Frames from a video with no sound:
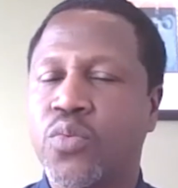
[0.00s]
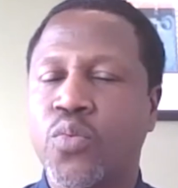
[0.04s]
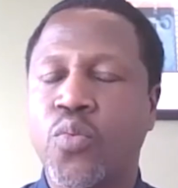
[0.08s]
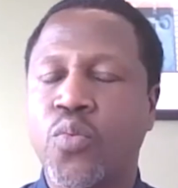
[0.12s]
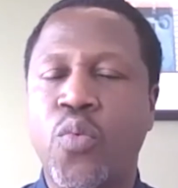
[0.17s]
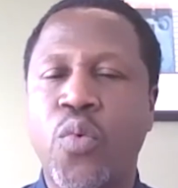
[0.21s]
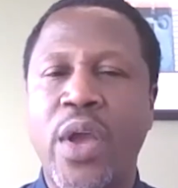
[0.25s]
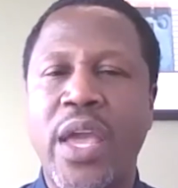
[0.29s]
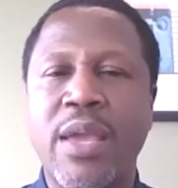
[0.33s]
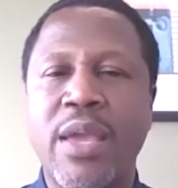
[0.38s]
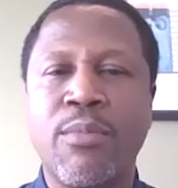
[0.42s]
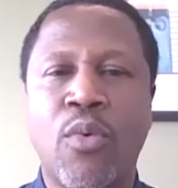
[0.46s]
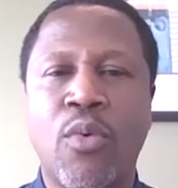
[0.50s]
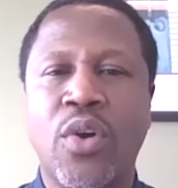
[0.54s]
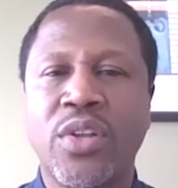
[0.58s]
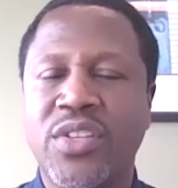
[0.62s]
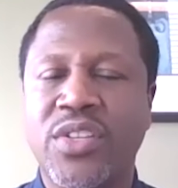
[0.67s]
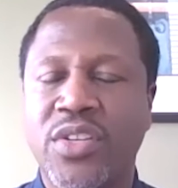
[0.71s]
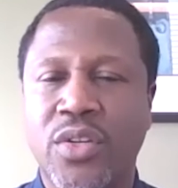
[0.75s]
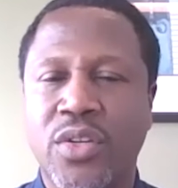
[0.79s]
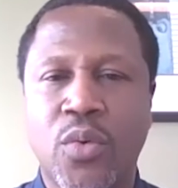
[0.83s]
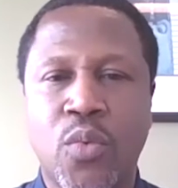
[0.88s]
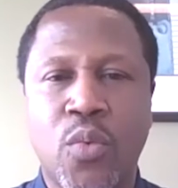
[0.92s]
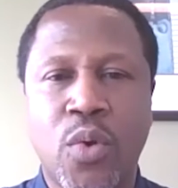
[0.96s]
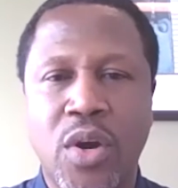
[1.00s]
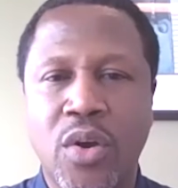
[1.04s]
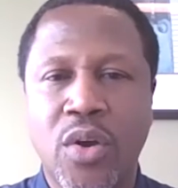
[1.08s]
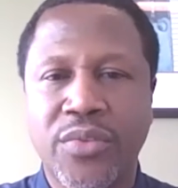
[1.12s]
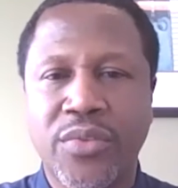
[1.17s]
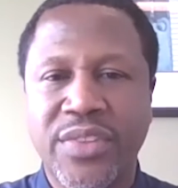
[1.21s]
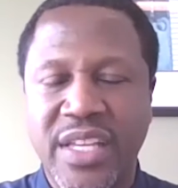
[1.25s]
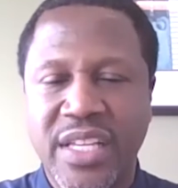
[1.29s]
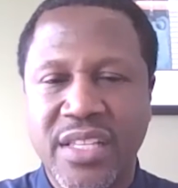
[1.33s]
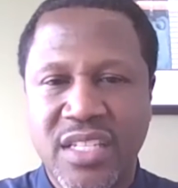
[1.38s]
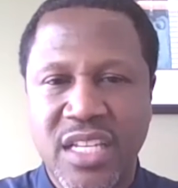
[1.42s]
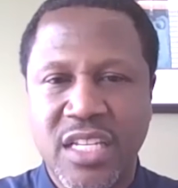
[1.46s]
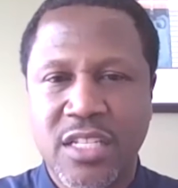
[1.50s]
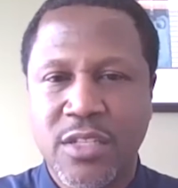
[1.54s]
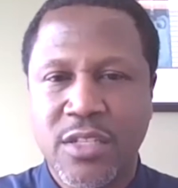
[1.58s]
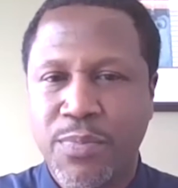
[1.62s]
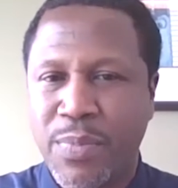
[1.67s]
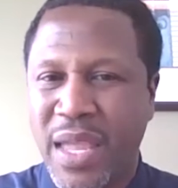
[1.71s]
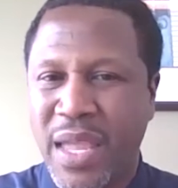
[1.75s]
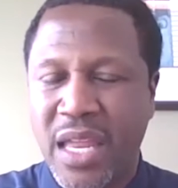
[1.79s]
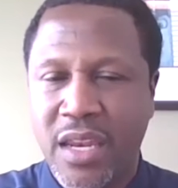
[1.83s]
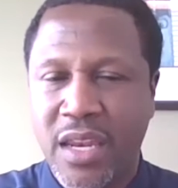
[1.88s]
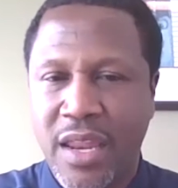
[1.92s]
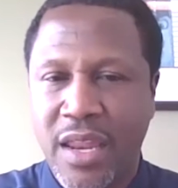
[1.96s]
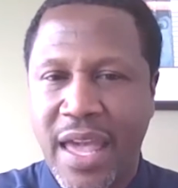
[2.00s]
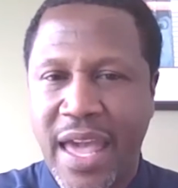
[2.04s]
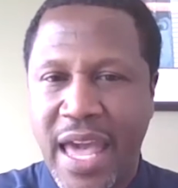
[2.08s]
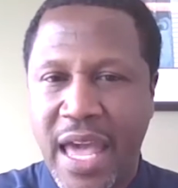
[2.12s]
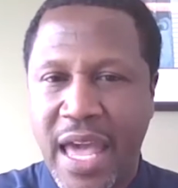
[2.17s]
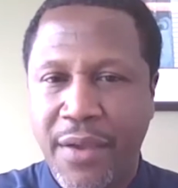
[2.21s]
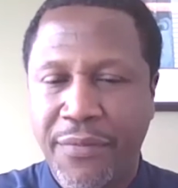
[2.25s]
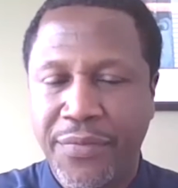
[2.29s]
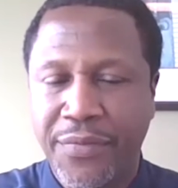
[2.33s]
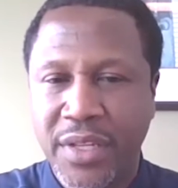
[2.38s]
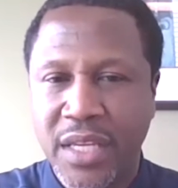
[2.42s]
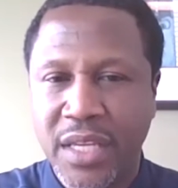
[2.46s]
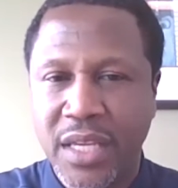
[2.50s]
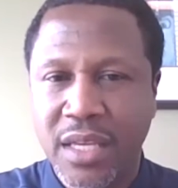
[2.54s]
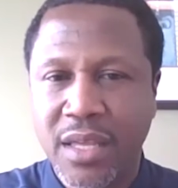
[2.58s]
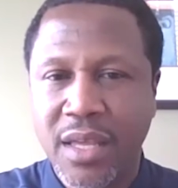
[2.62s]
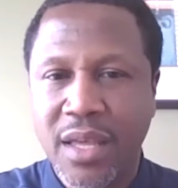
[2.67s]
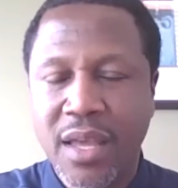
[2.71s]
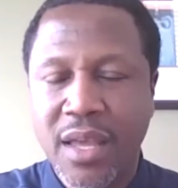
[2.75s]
way more to the world than just being an athlete.